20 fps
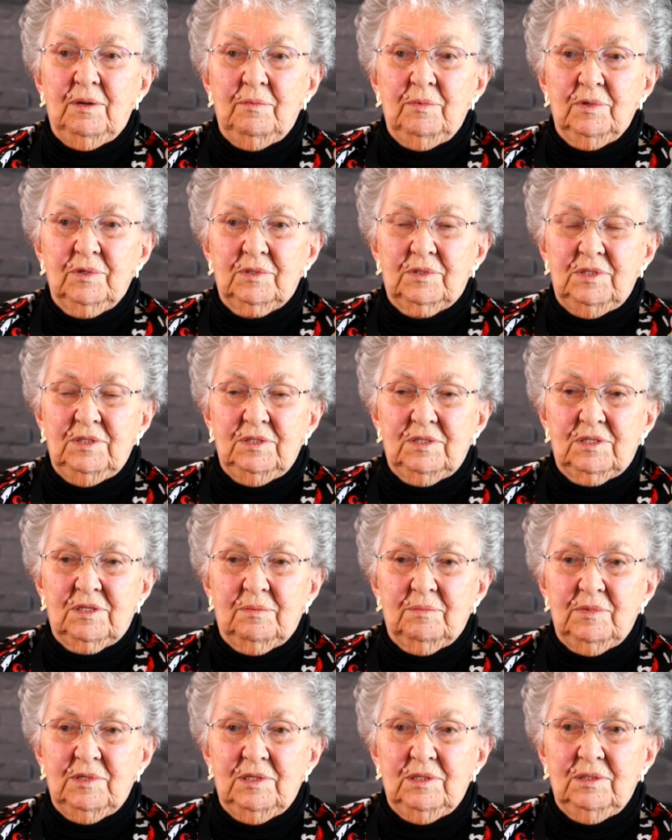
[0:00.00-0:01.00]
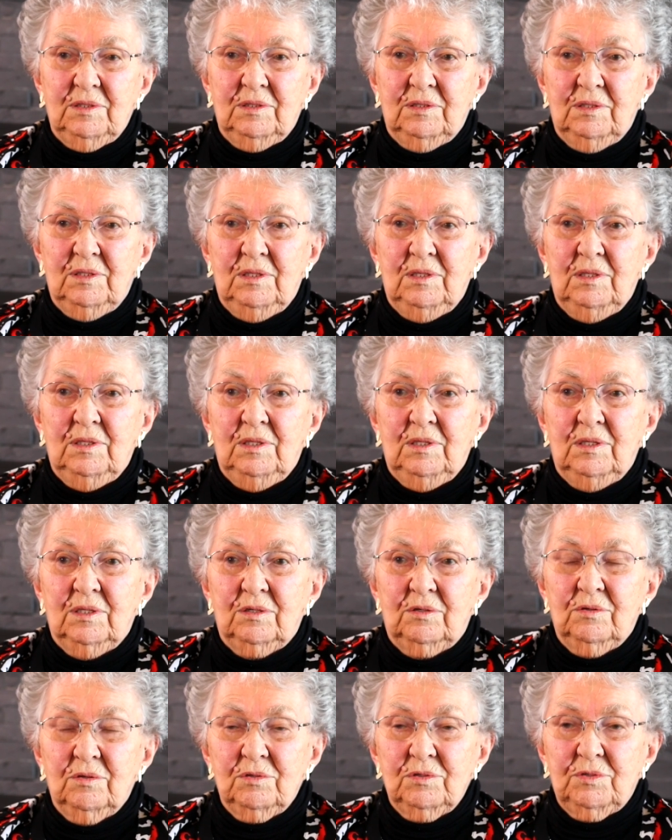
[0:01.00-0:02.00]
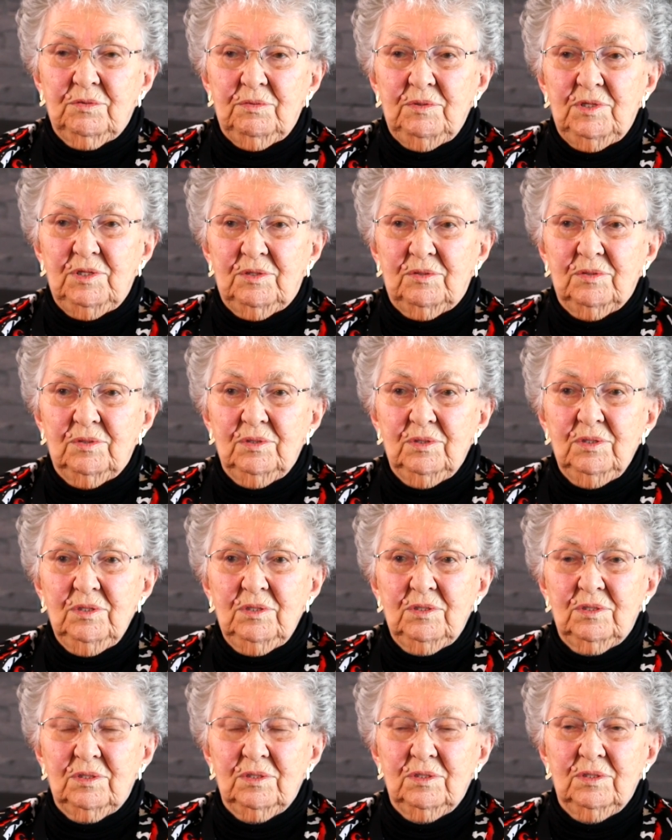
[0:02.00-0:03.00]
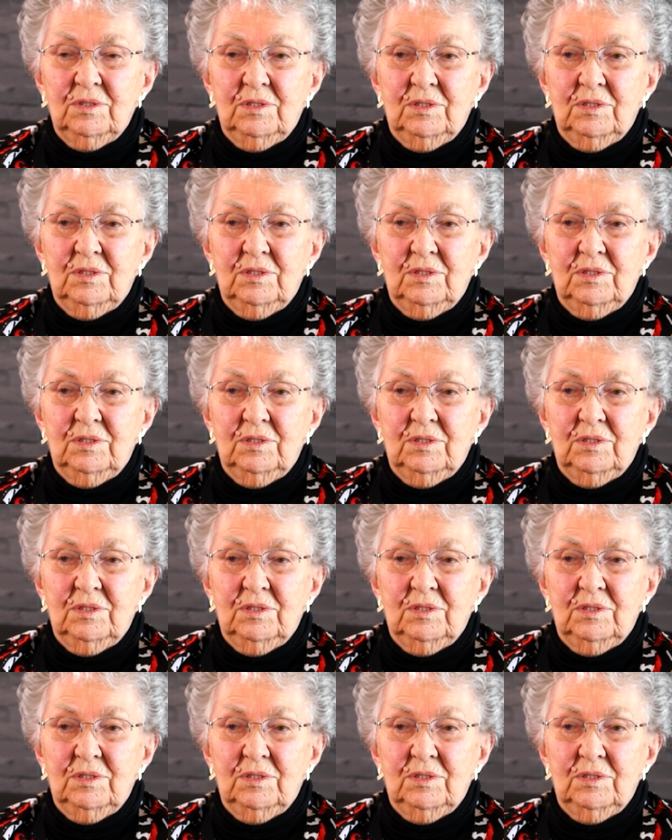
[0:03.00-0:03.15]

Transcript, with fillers: I worked in some of the grocery stores.